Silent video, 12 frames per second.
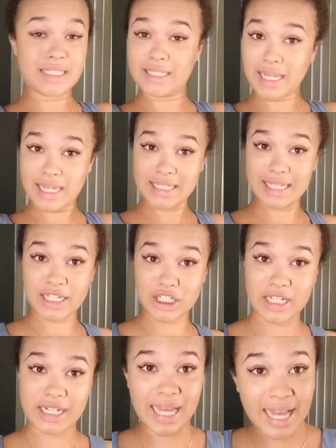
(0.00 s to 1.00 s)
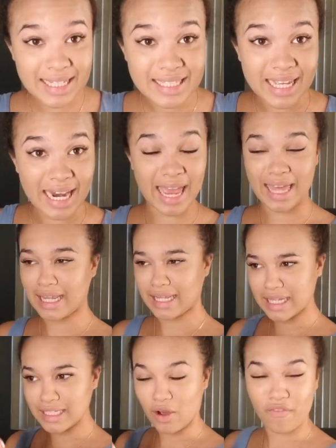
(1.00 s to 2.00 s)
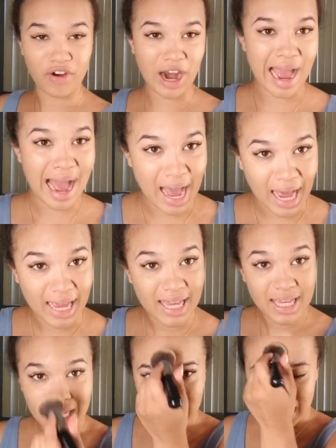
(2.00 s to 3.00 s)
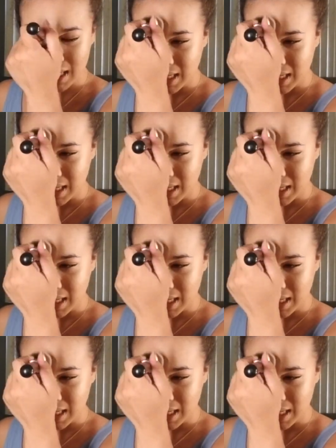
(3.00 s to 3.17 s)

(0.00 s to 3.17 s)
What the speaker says: let's get shit done today. Like, let's go for a hike.